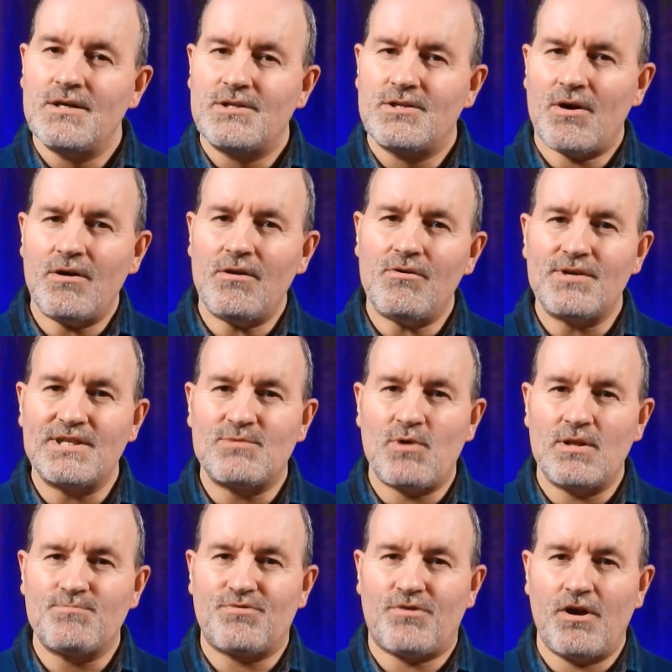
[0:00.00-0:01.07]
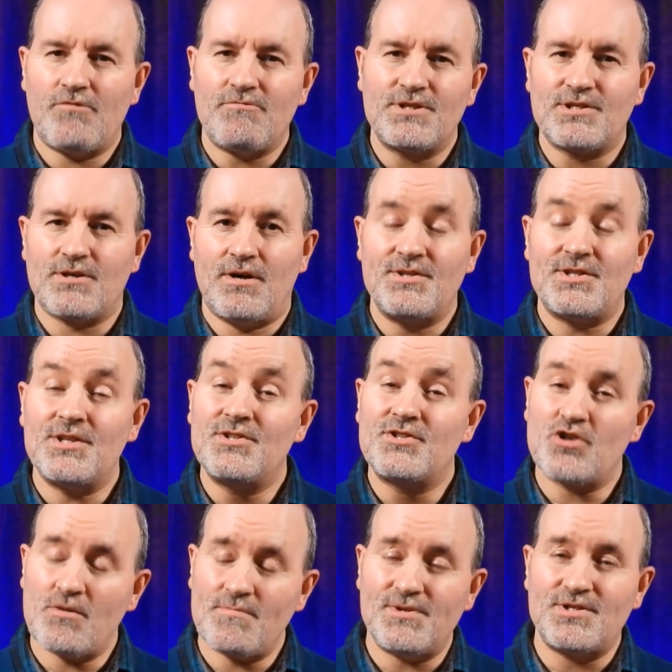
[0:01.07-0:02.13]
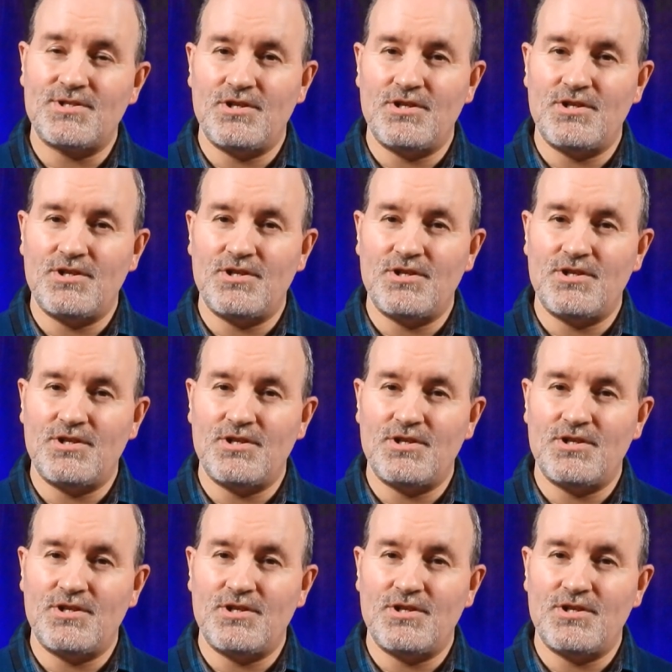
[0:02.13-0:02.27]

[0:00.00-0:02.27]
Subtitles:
Dialogue is well prioritised, and Thomas